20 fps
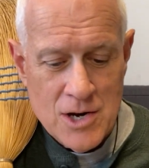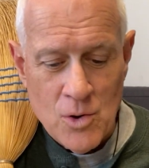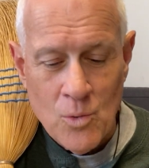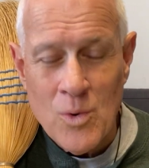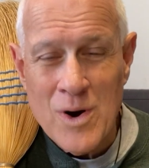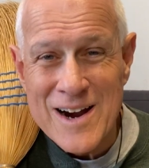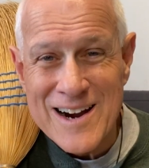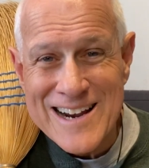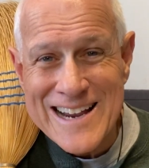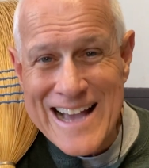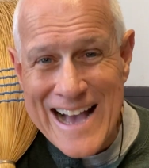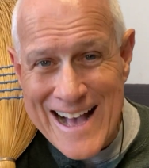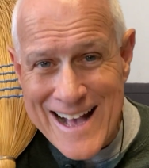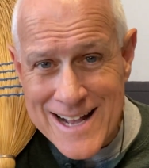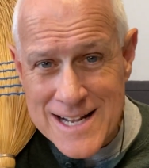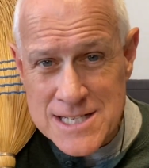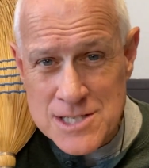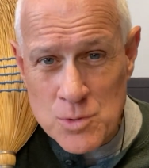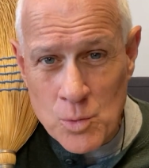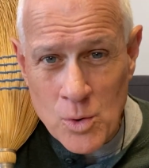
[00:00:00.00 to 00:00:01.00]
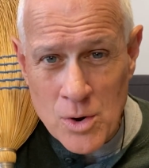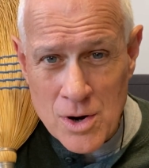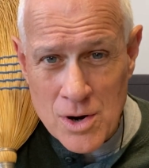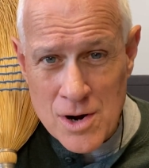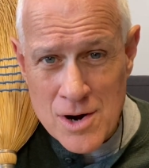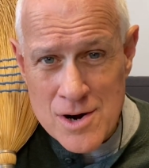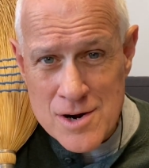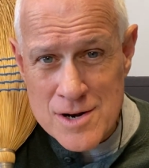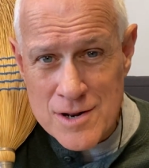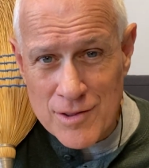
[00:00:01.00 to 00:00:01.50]
where God's
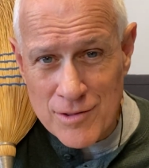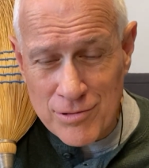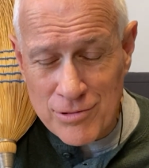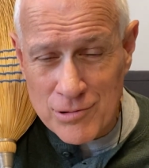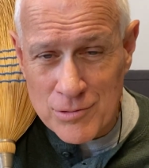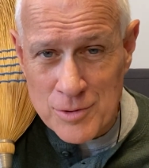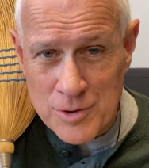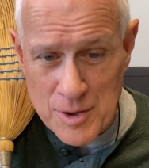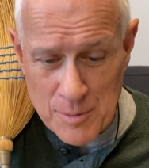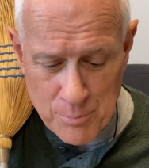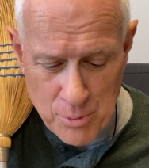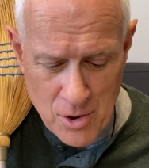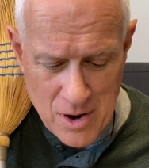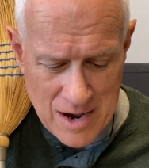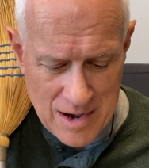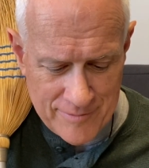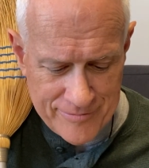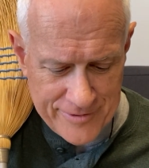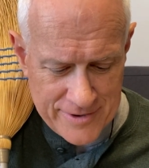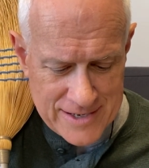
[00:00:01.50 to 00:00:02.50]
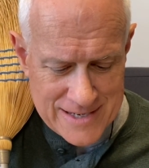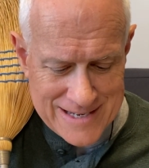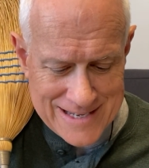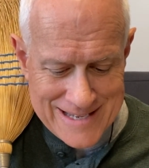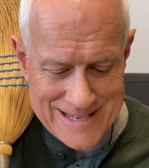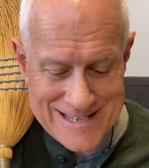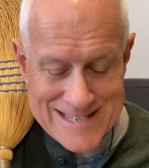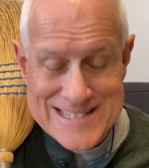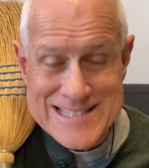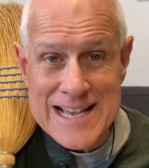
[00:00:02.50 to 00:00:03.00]
word through the prophet
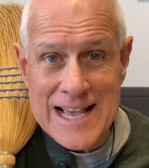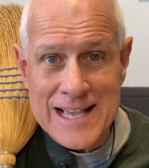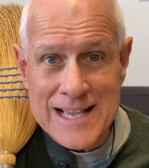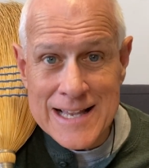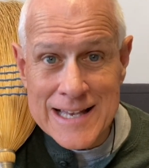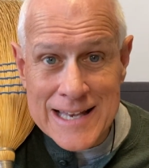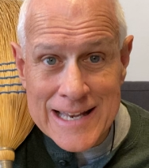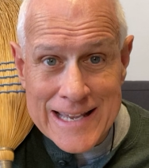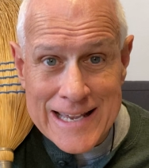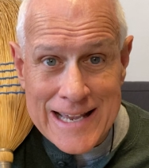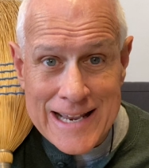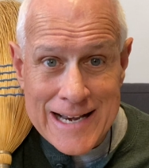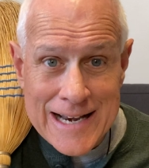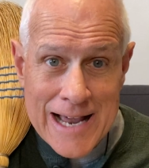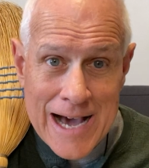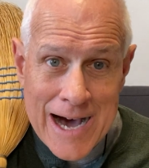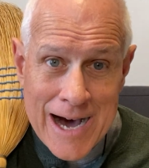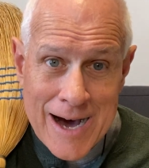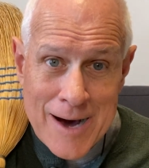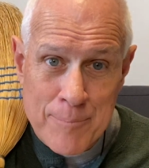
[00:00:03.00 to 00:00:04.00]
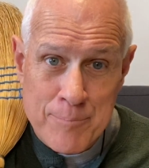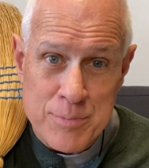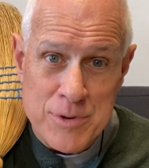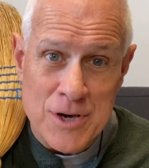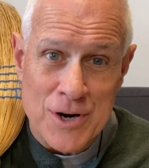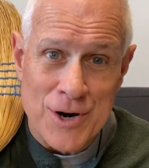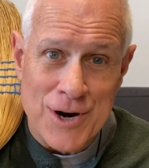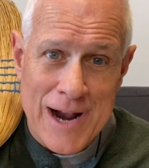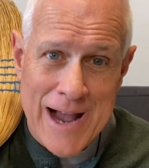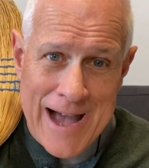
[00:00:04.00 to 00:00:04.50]
is clean up
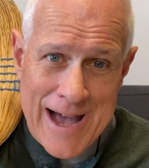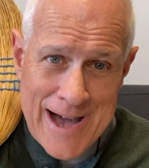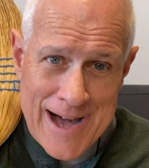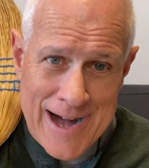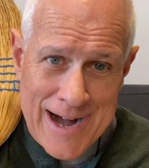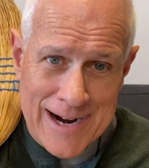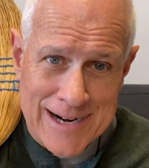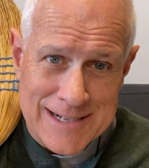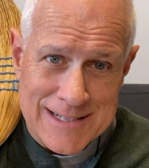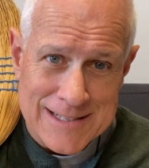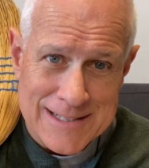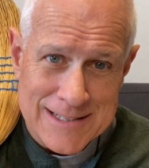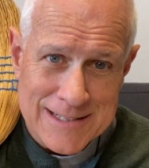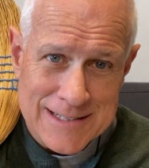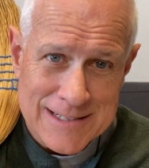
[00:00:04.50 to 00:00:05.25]
your act.